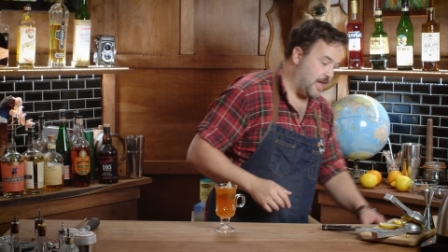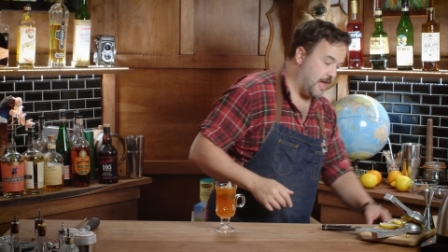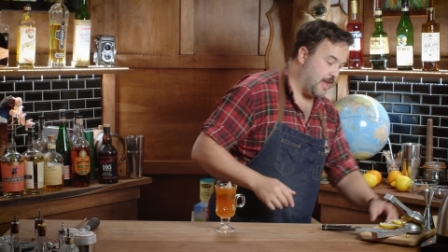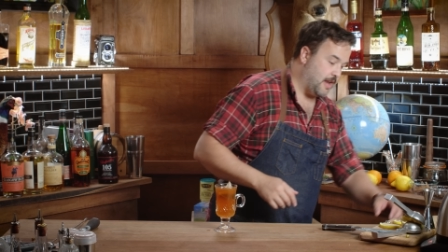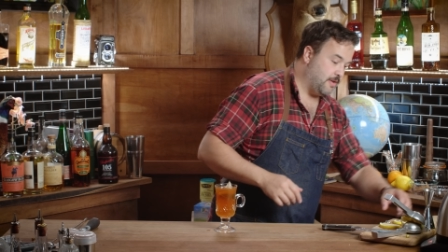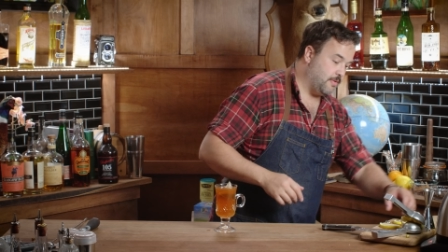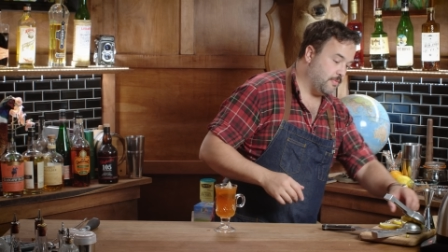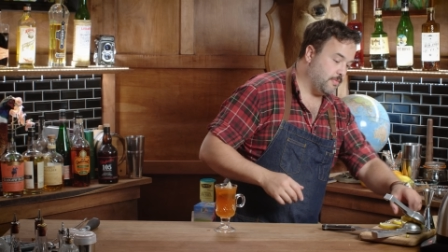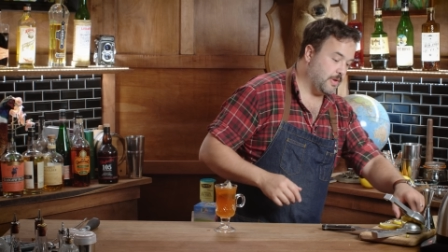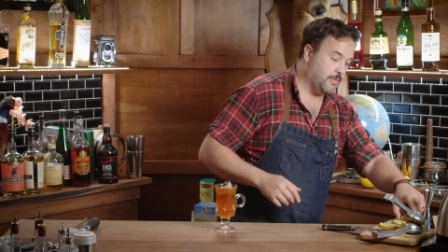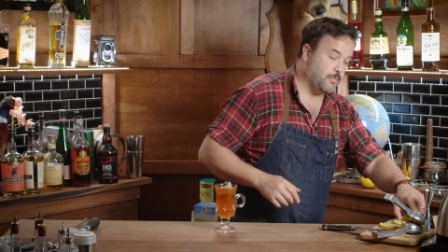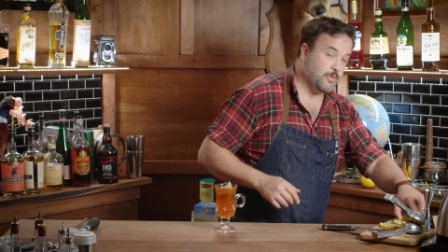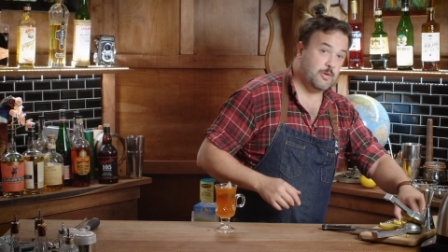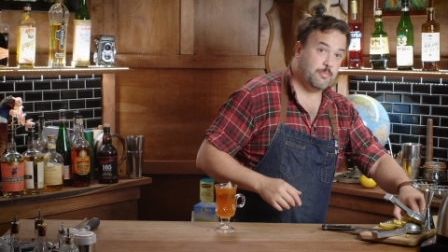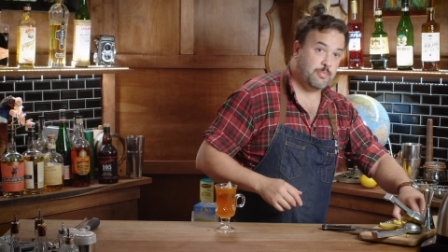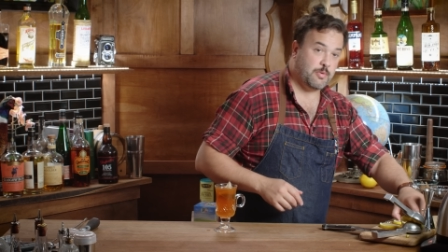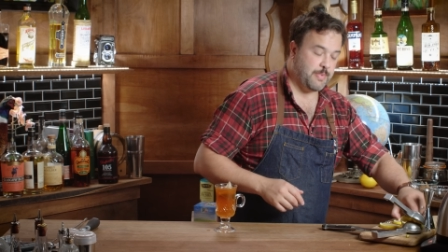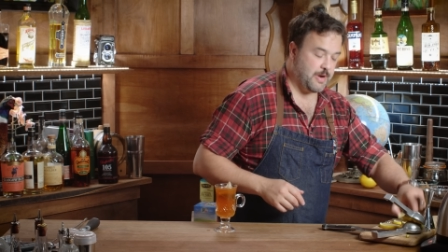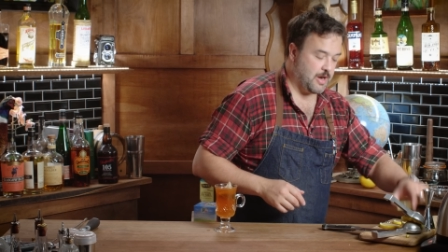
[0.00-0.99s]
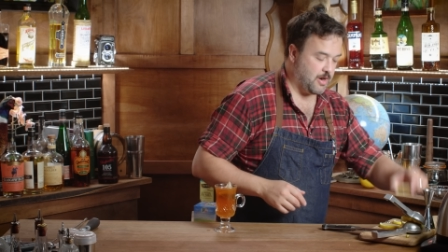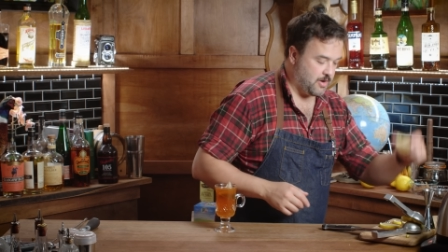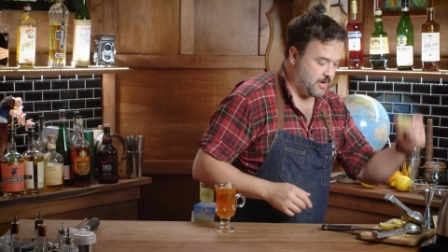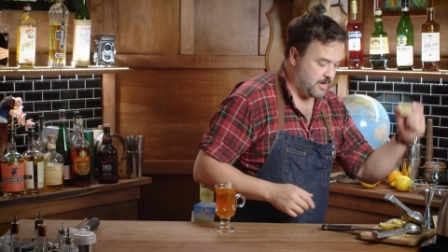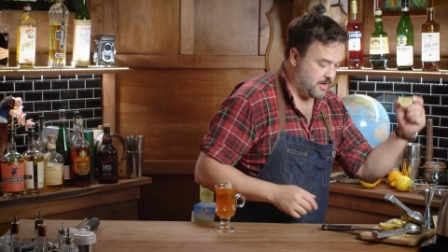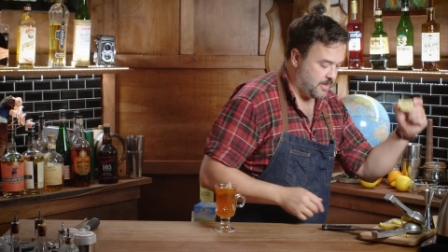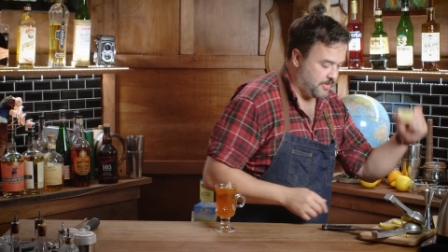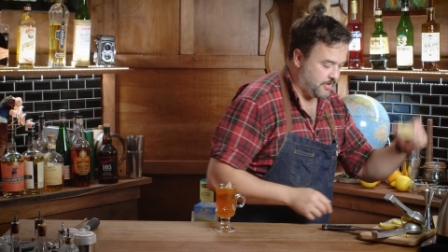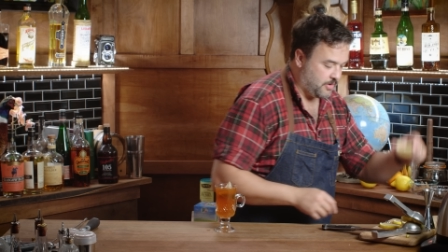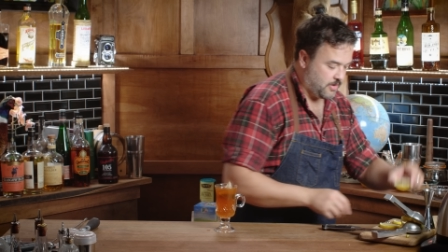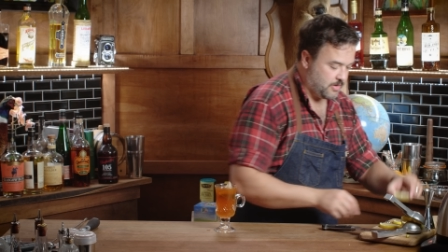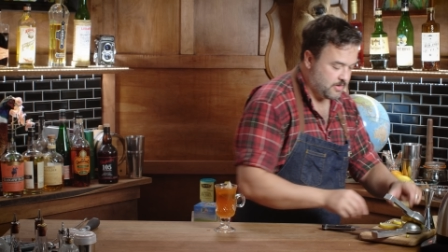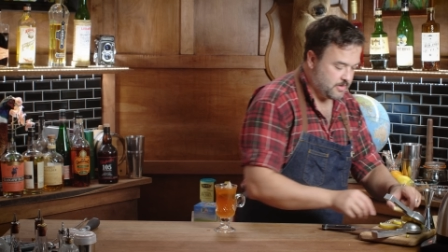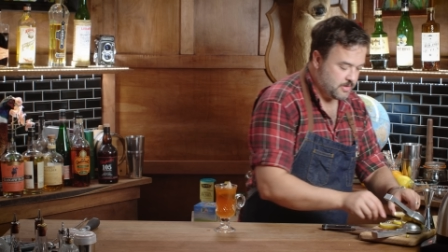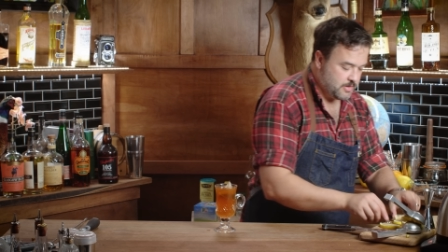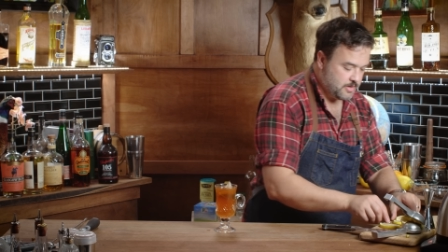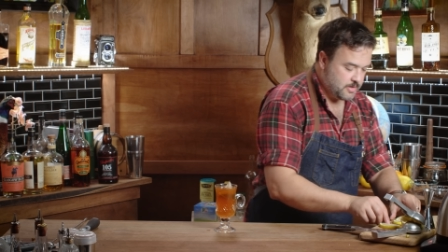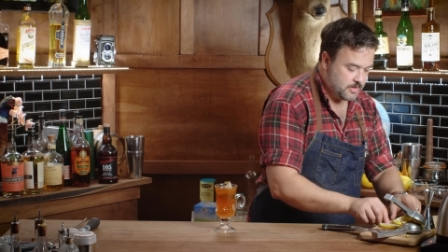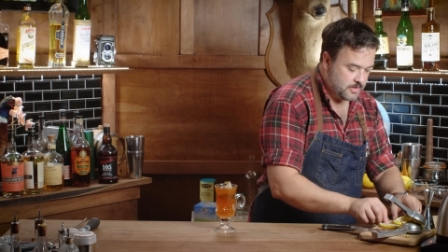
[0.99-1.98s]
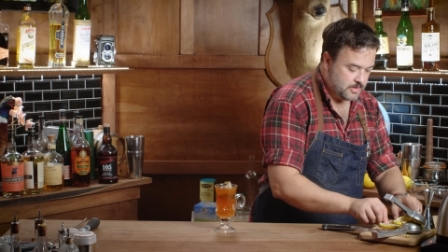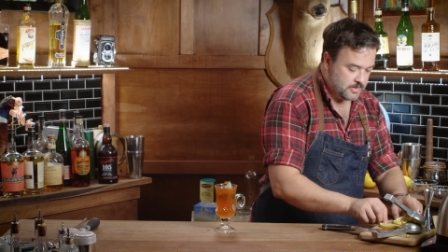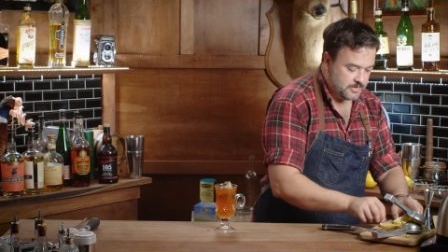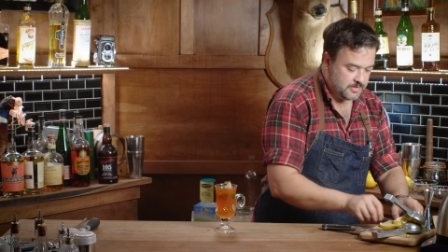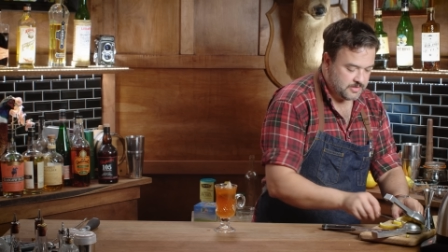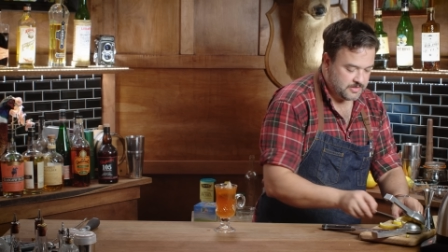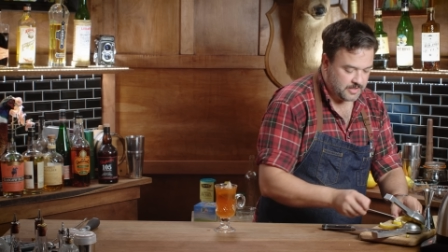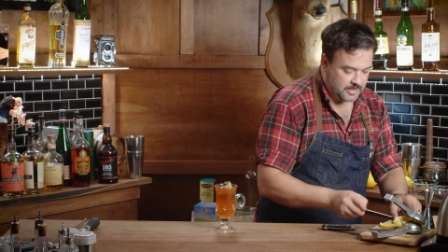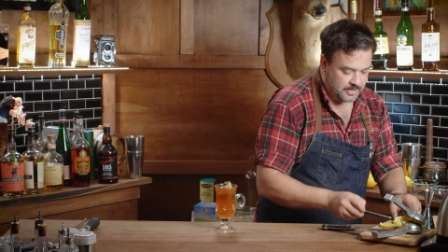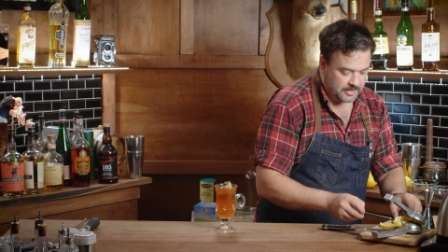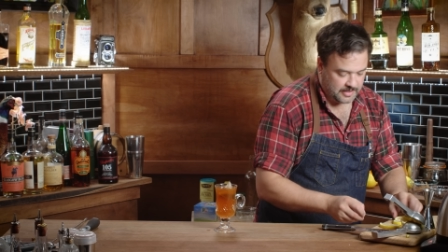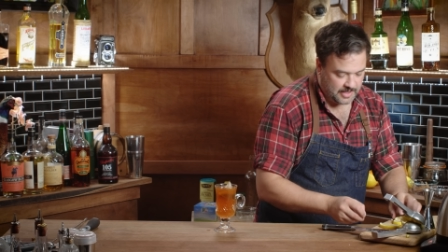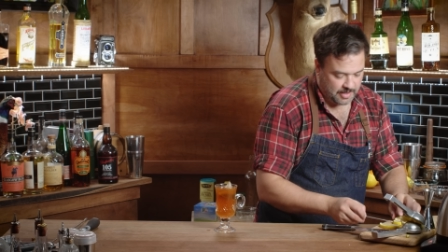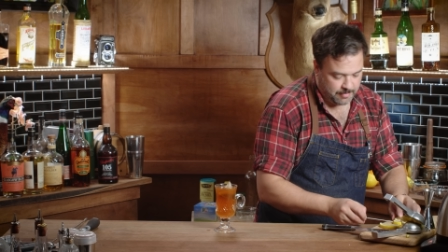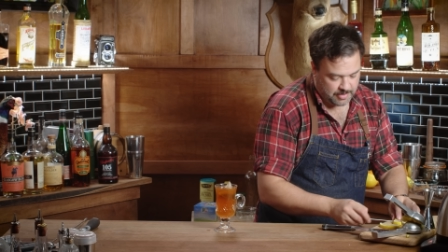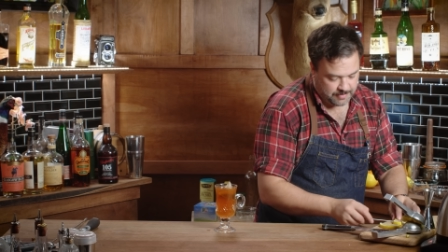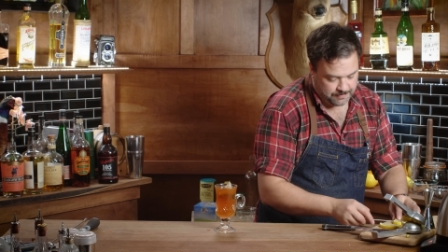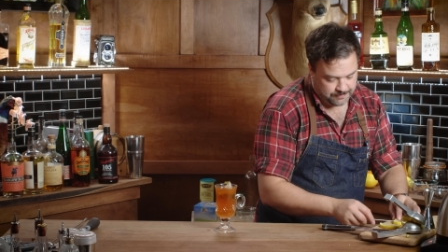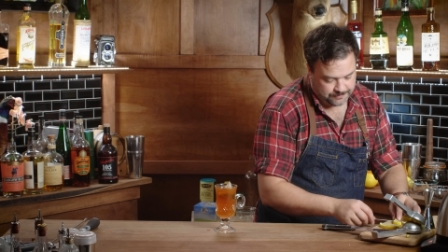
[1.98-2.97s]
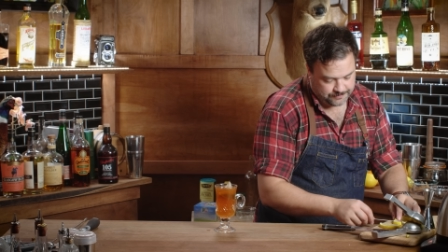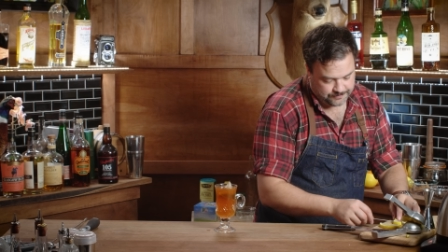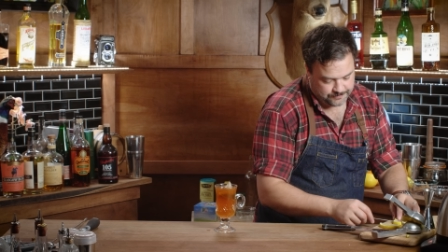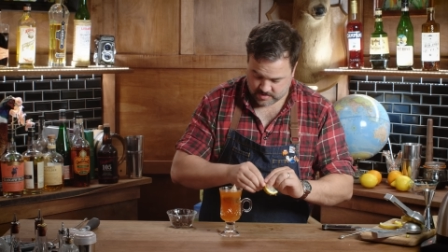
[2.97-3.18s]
that, we will prepare another studded lemon.